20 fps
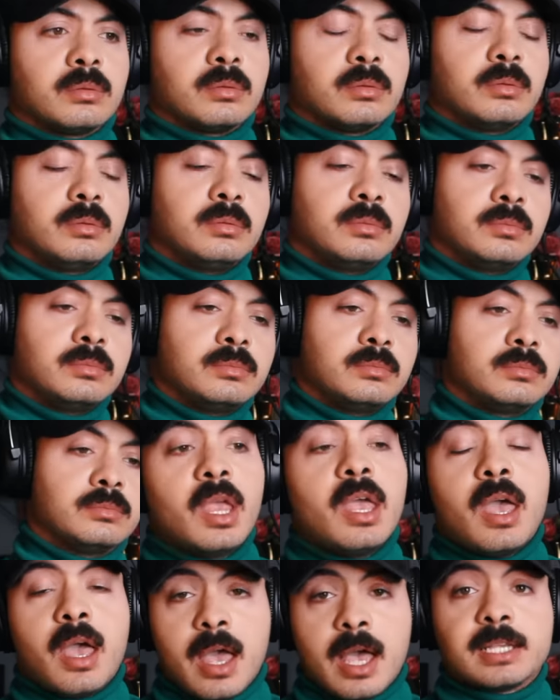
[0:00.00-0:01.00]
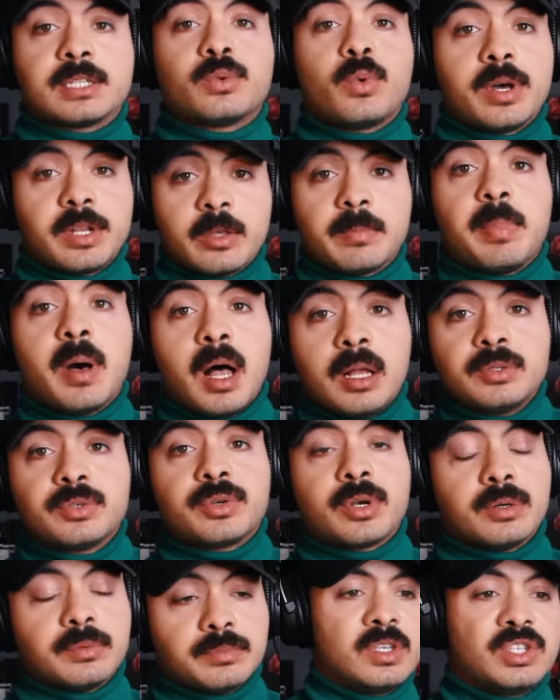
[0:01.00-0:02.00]
Mm. Ask Gwyneth
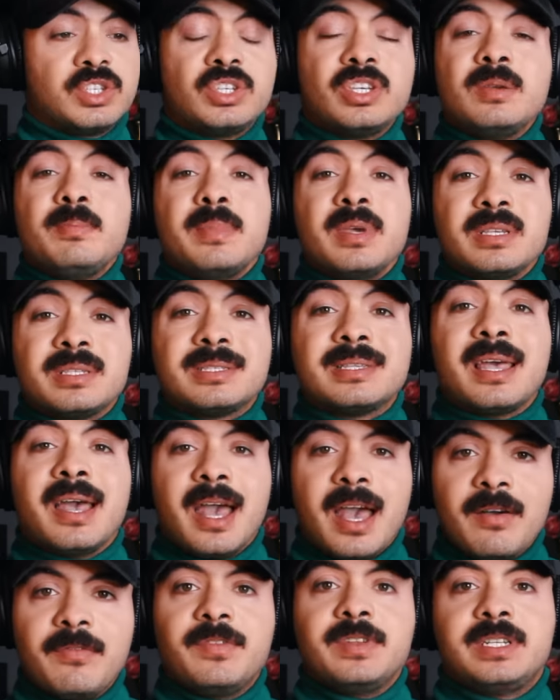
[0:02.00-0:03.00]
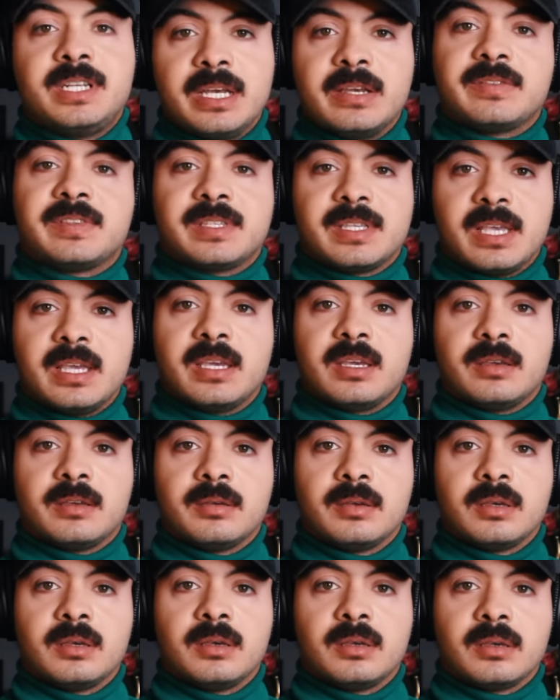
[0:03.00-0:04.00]
Paltrow. She missed half a day of skiing
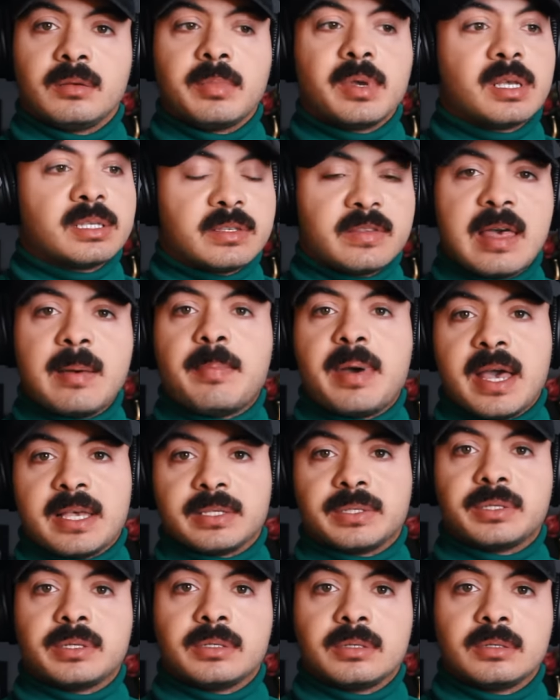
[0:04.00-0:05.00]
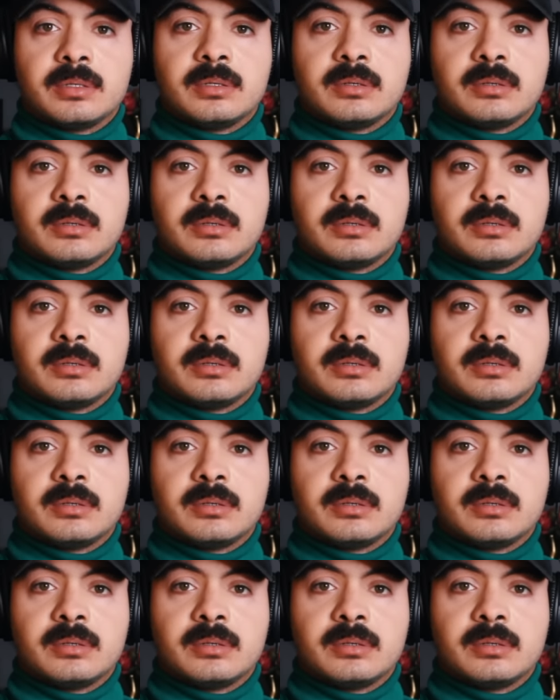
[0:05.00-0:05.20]
because of that bastard.